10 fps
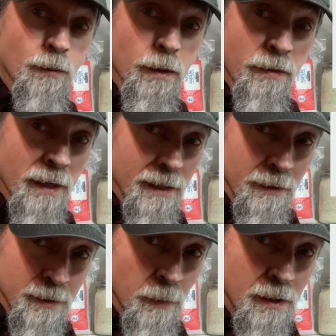We think
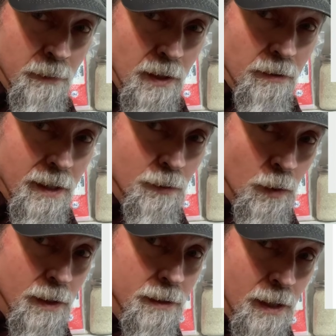it's much better than it
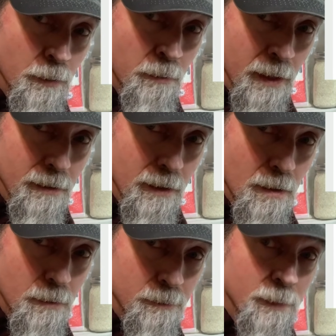was a couple months
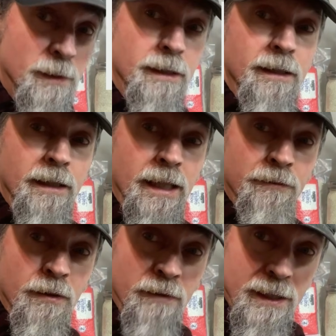ago. And
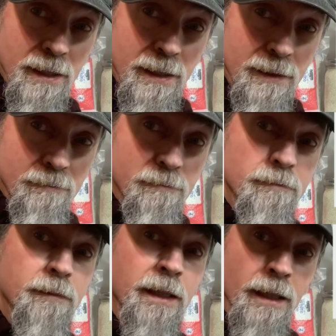if you visit it,
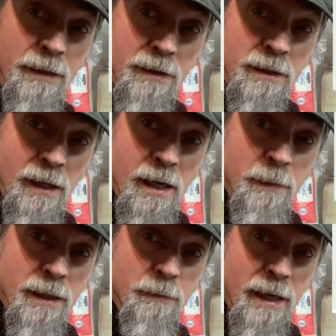then leave us a
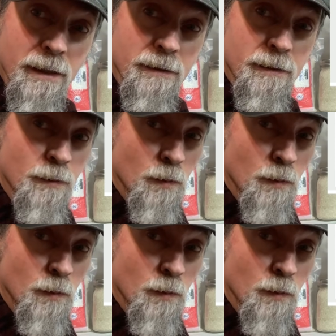comment about